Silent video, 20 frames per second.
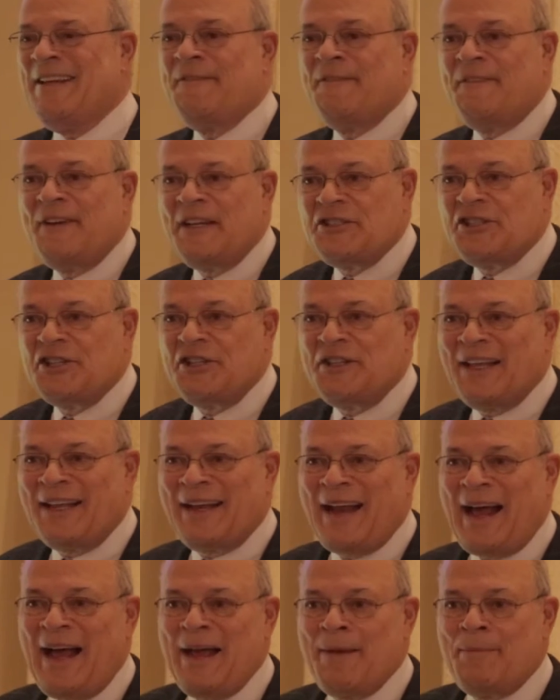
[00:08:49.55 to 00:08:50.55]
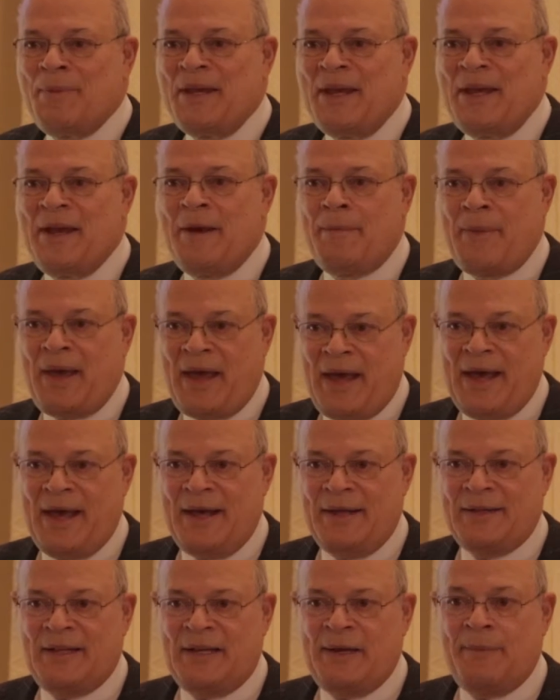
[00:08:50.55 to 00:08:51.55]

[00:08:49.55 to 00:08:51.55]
invention that IBM had,